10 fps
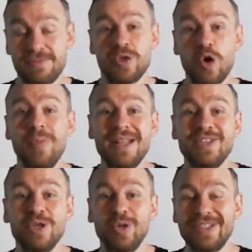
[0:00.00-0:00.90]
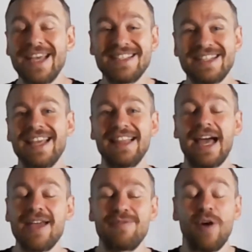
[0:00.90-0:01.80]
come into your day-to-day
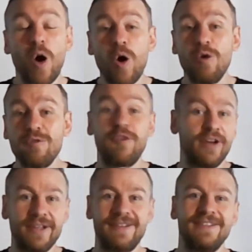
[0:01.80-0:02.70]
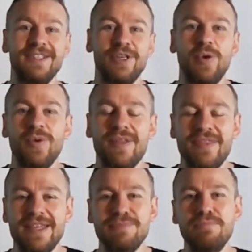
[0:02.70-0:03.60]
life of, you know,
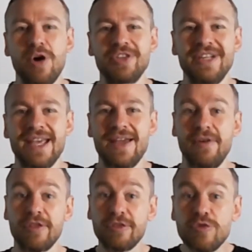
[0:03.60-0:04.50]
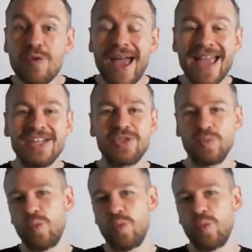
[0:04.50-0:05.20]
this modern era through ancient